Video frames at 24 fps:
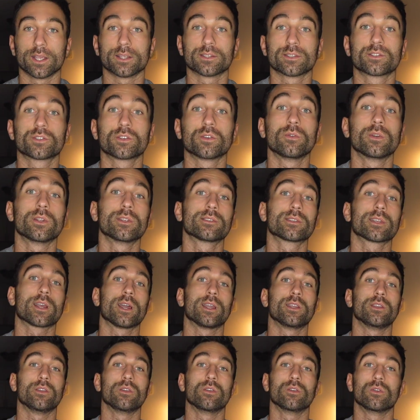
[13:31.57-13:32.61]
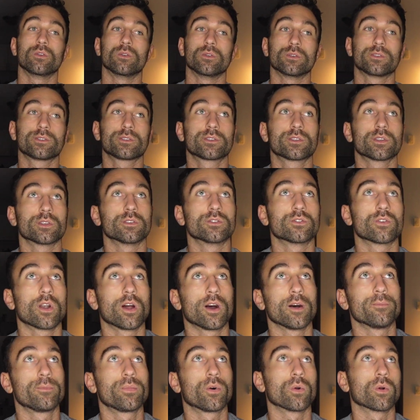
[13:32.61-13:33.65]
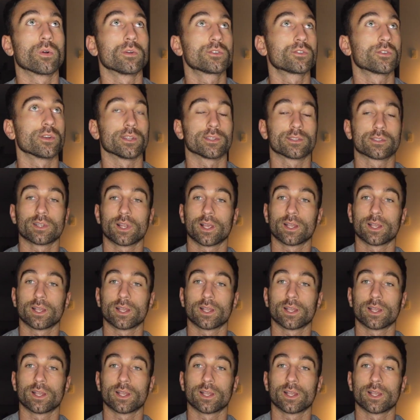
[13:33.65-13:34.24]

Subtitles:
As soon as I used to draw portraits,